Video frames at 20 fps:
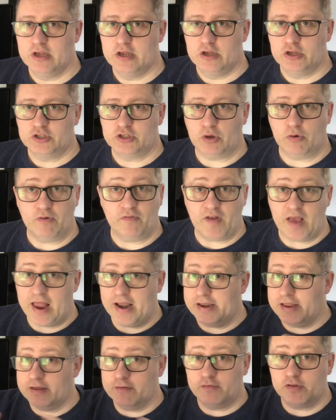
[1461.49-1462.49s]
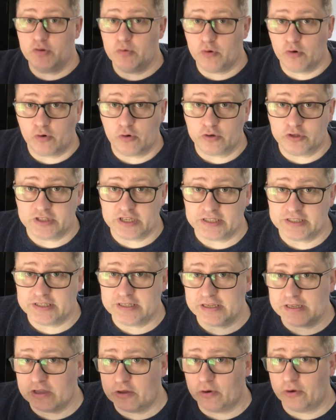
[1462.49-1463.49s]
So if any of you are
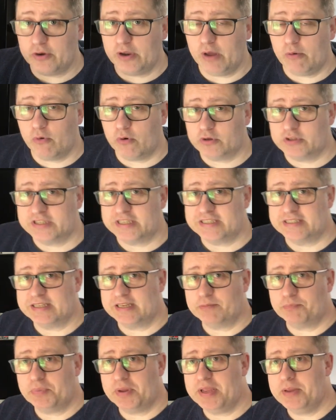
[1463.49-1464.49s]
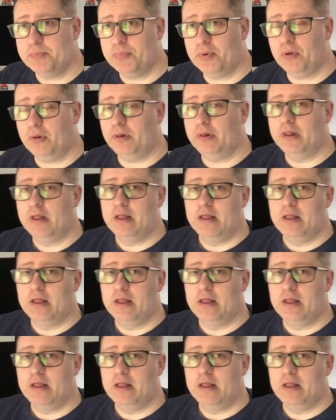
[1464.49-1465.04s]
autistic or know autistic people,